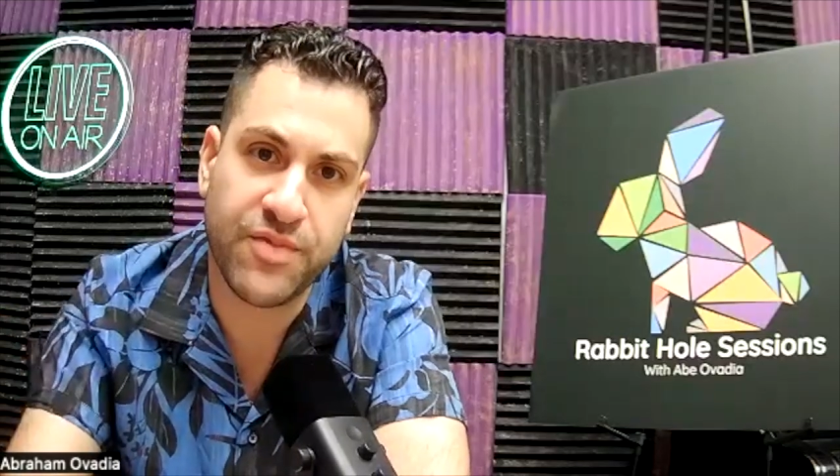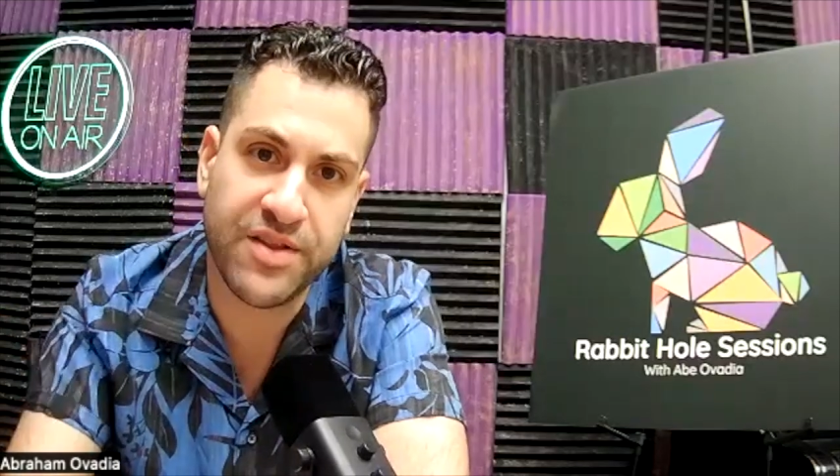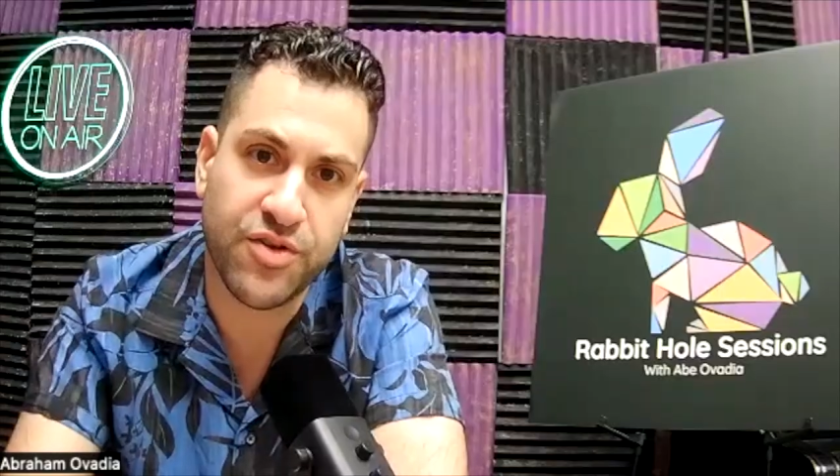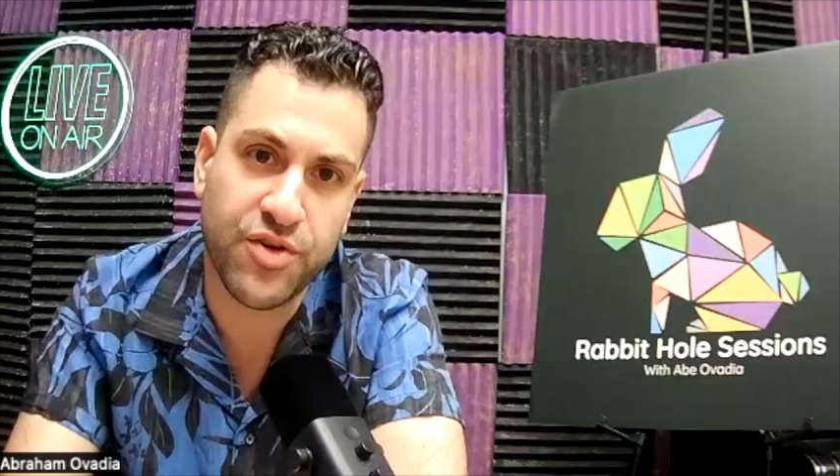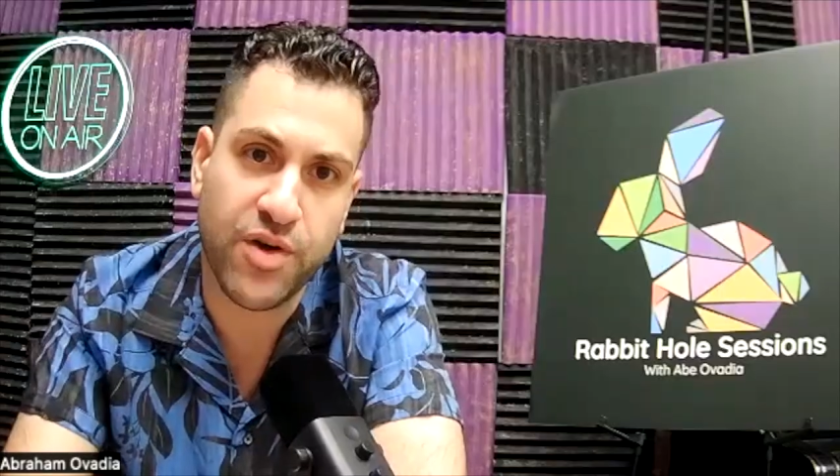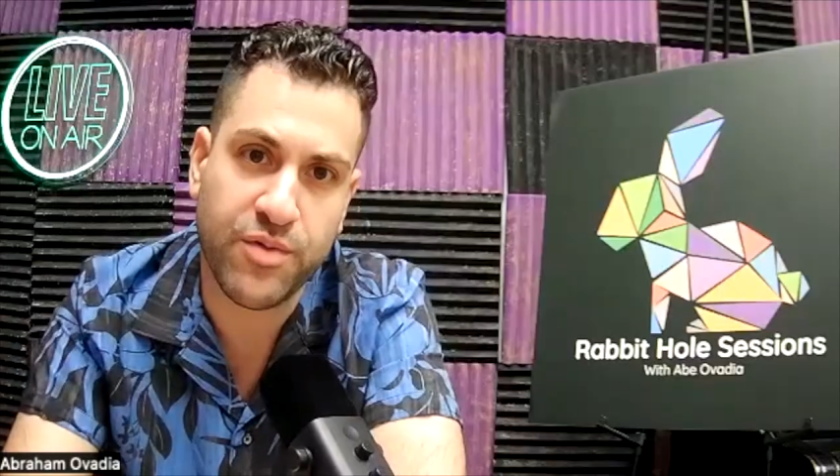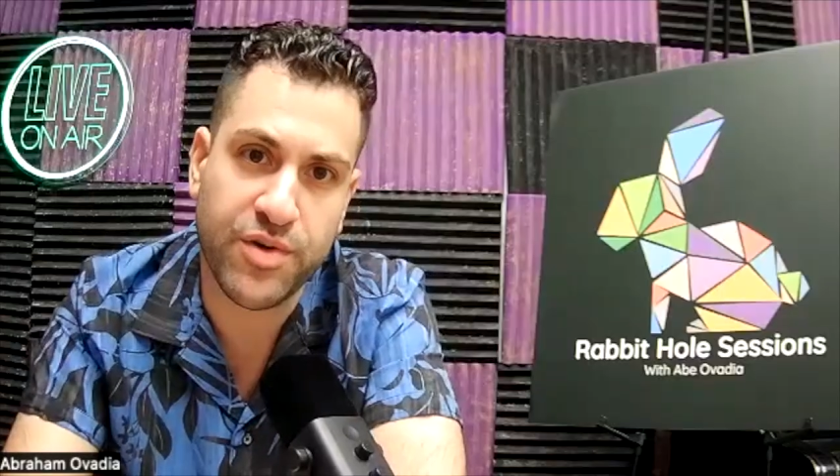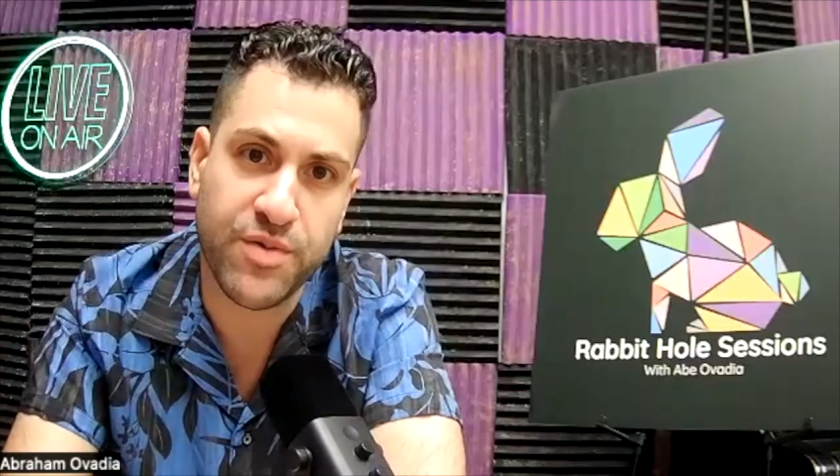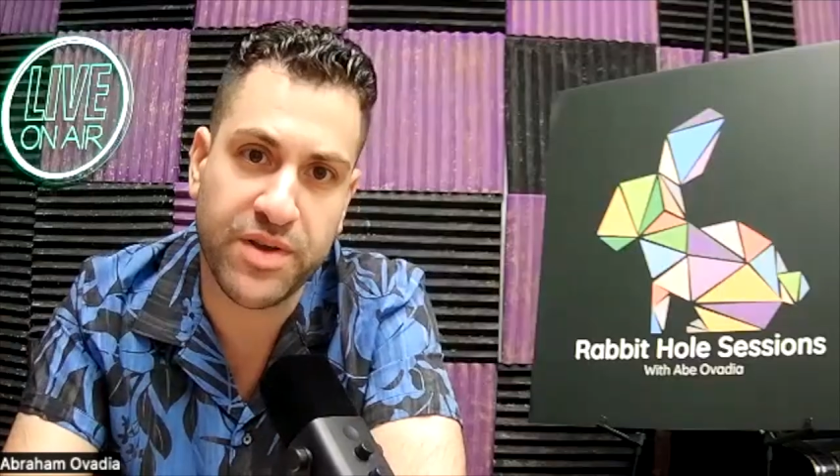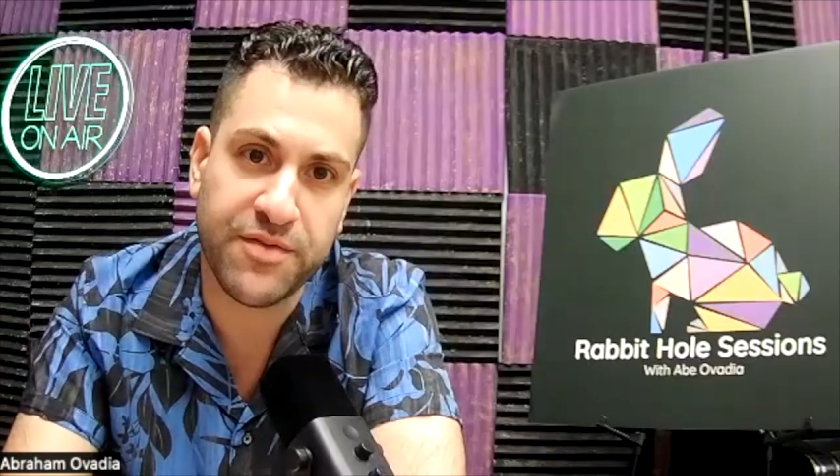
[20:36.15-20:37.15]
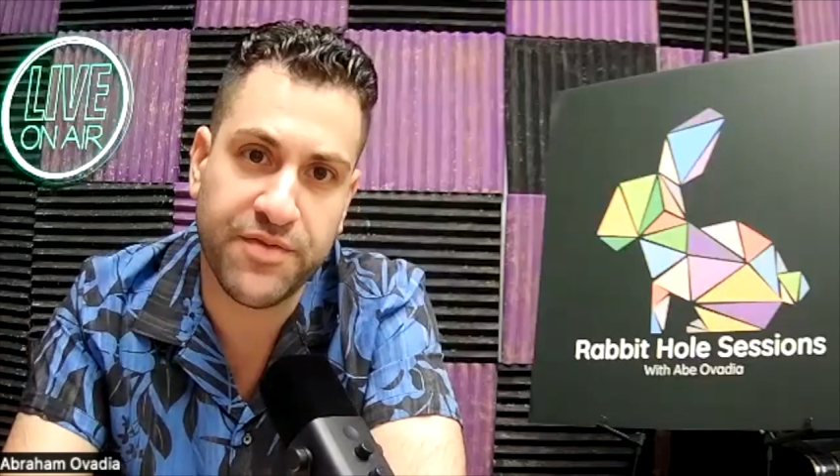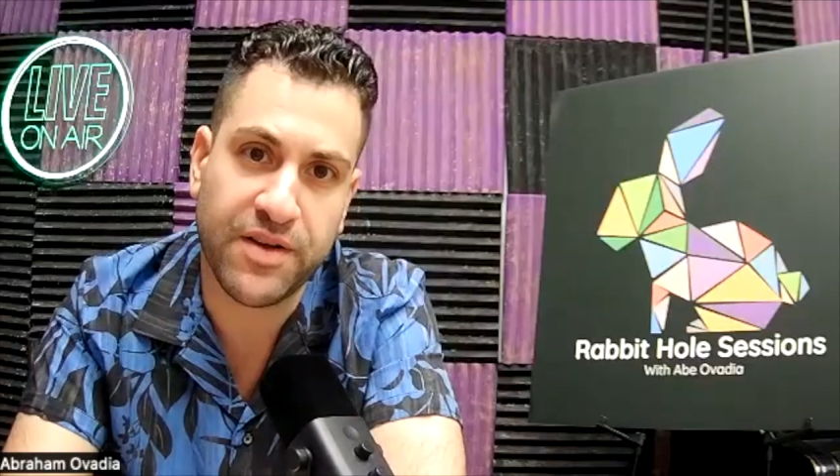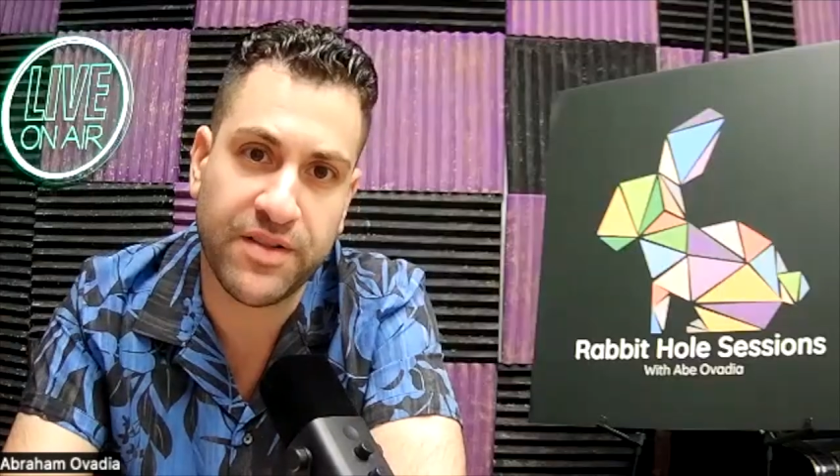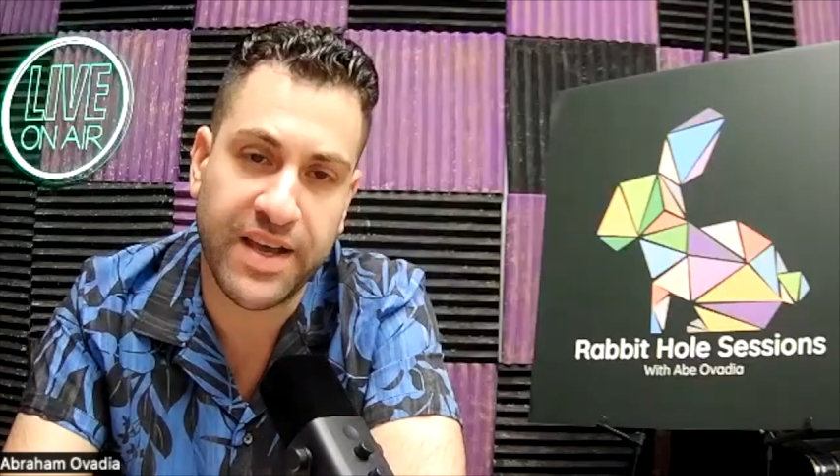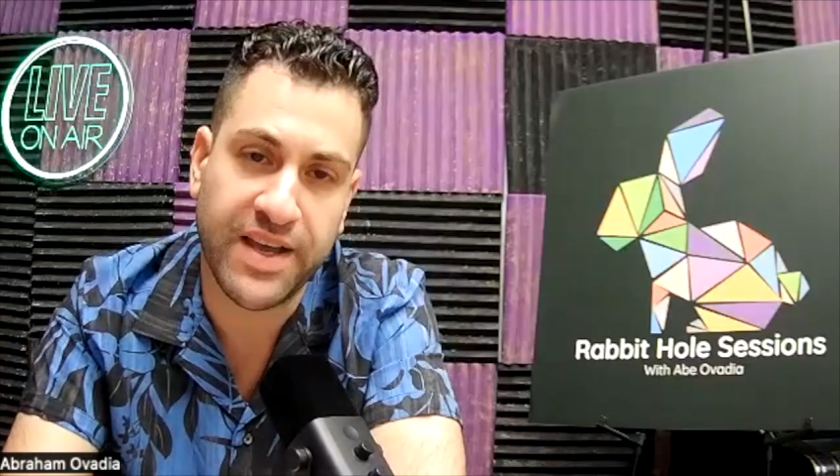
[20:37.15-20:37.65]
in New York, where you really
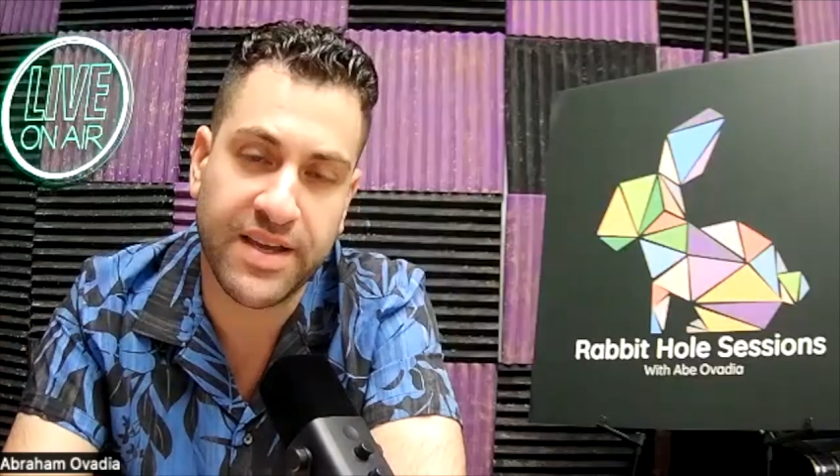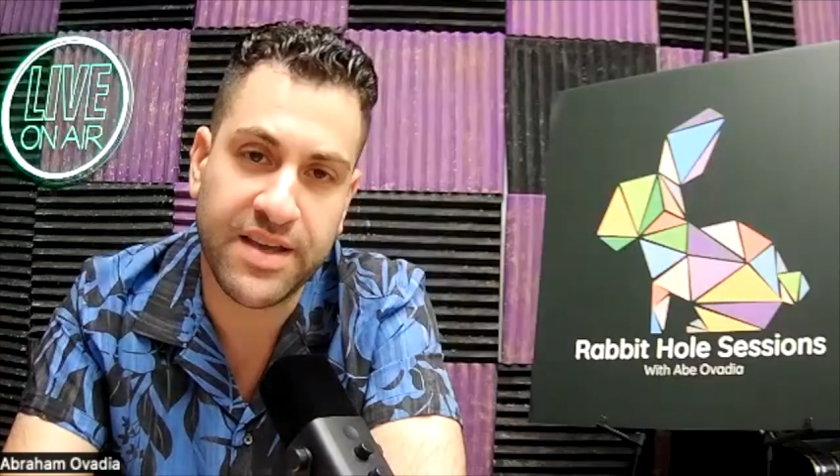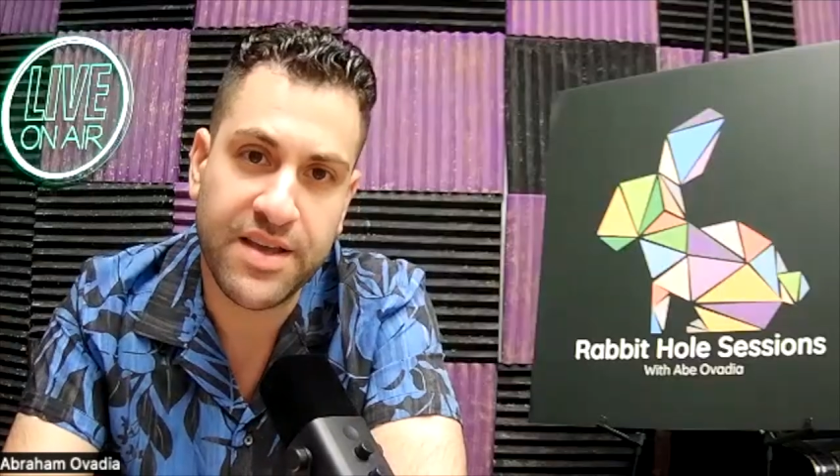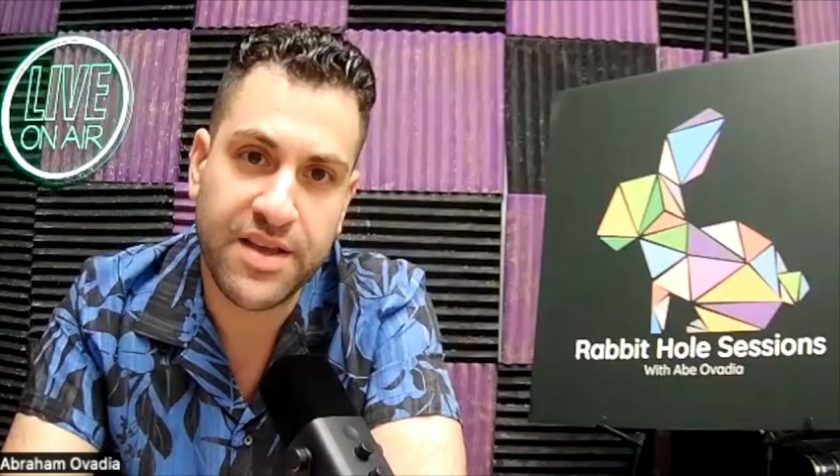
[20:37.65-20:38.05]
felt like